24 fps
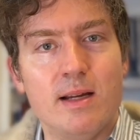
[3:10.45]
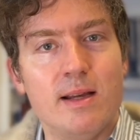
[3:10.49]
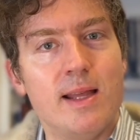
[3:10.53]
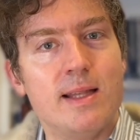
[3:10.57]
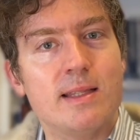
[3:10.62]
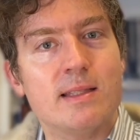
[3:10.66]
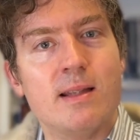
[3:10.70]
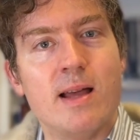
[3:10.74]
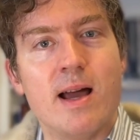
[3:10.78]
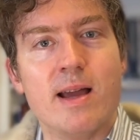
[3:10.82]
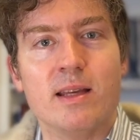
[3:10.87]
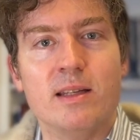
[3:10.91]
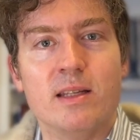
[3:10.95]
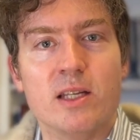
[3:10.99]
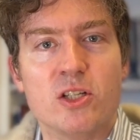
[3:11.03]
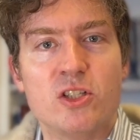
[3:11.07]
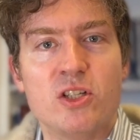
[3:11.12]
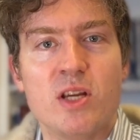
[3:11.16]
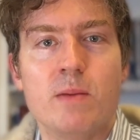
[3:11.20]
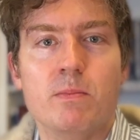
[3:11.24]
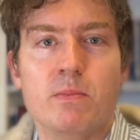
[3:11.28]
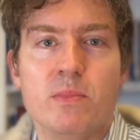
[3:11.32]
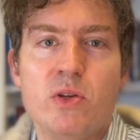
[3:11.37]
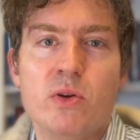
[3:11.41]
It's like in a
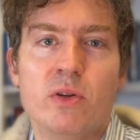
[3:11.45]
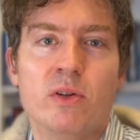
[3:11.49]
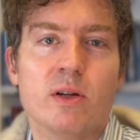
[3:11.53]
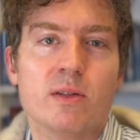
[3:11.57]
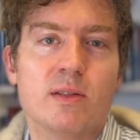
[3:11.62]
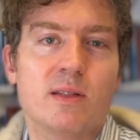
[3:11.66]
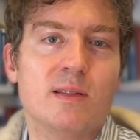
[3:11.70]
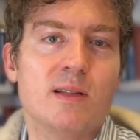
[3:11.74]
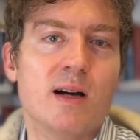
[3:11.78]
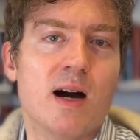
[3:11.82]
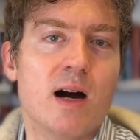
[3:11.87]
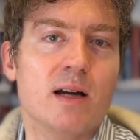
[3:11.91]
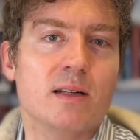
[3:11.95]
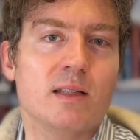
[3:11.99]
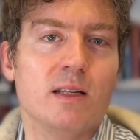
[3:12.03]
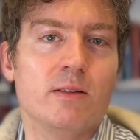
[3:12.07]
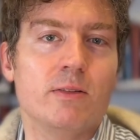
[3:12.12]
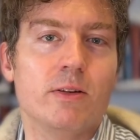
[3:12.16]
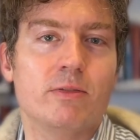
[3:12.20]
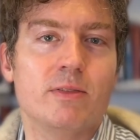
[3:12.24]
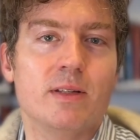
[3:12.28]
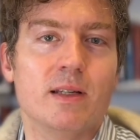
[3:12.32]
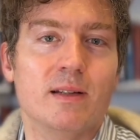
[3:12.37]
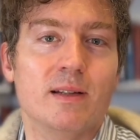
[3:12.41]
gym. You're not
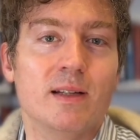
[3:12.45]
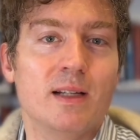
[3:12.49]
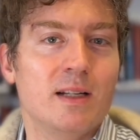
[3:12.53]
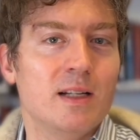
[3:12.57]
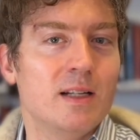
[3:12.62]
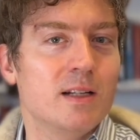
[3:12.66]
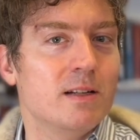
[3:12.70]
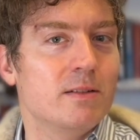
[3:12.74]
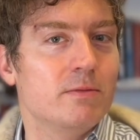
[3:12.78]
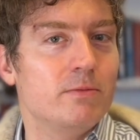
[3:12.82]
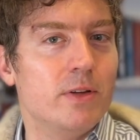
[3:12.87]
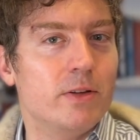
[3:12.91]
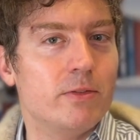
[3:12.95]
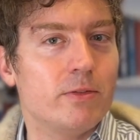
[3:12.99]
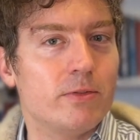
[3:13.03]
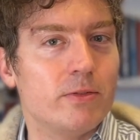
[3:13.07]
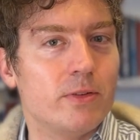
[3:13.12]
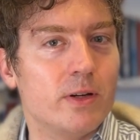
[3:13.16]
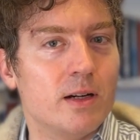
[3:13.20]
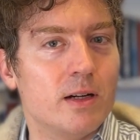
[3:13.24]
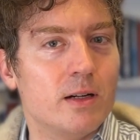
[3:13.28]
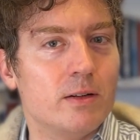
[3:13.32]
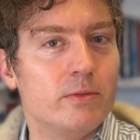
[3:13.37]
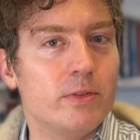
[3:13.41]
starting with
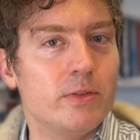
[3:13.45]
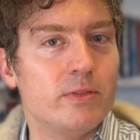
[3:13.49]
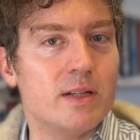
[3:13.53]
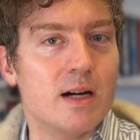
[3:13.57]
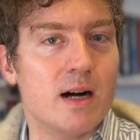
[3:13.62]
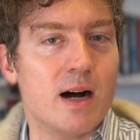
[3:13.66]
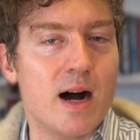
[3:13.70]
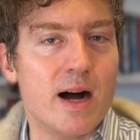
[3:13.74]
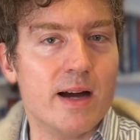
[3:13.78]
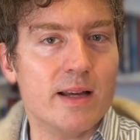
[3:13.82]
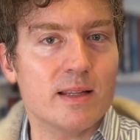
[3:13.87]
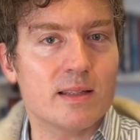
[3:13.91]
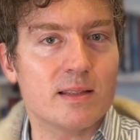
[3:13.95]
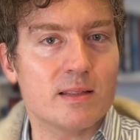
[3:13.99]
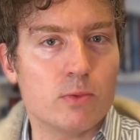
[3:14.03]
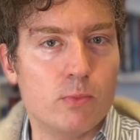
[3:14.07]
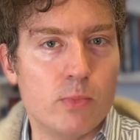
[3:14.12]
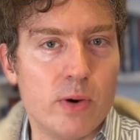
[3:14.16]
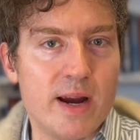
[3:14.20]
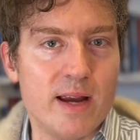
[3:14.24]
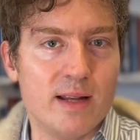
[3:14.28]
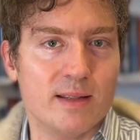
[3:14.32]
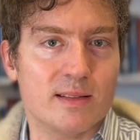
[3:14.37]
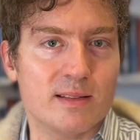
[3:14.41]
the
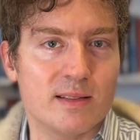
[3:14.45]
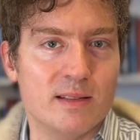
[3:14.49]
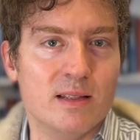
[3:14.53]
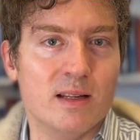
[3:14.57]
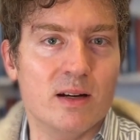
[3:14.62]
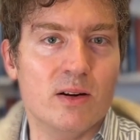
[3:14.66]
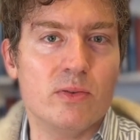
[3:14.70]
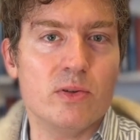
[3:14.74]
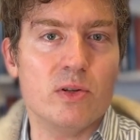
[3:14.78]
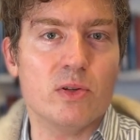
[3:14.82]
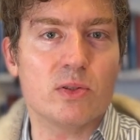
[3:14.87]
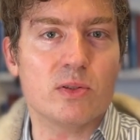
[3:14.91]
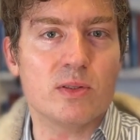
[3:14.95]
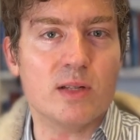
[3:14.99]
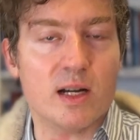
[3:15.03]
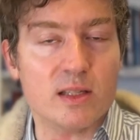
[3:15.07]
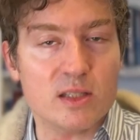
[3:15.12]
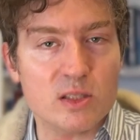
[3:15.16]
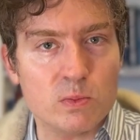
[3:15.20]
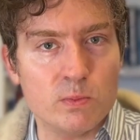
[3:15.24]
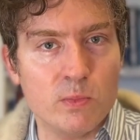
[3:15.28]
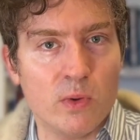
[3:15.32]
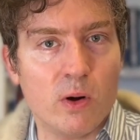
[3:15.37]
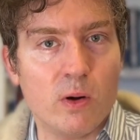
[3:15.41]
highest weights. No, you
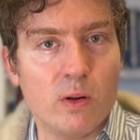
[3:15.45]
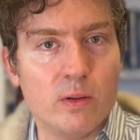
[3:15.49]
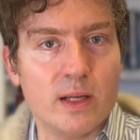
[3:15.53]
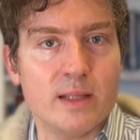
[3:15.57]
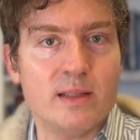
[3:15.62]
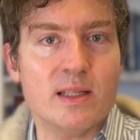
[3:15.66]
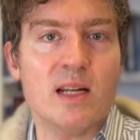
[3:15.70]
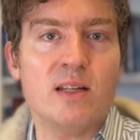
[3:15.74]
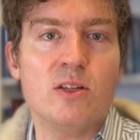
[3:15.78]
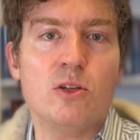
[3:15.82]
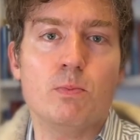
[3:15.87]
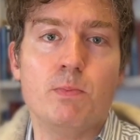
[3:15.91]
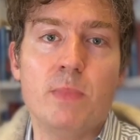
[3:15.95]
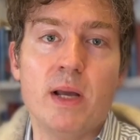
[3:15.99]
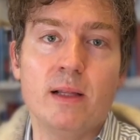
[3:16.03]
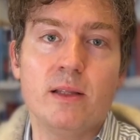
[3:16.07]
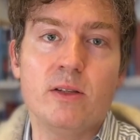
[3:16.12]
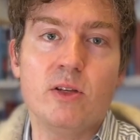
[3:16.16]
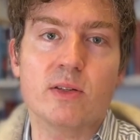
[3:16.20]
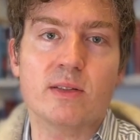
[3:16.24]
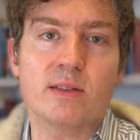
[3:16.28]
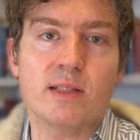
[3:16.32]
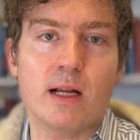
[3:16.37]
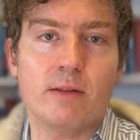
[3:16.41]
start small and then
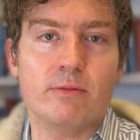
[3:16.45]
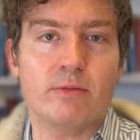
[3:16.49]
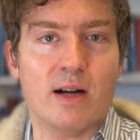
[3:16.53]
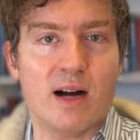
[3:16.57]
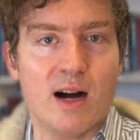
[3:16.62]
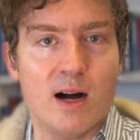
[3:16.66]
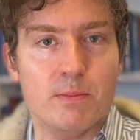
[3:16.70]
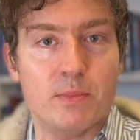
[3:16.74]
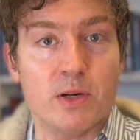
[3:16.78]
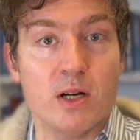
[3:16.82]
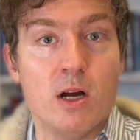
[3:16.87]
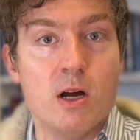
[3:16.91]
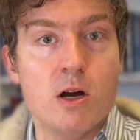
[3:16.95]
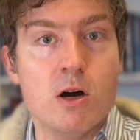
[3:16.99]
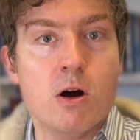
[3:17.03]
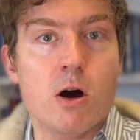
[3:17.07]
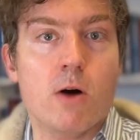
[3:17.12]
build yourself up.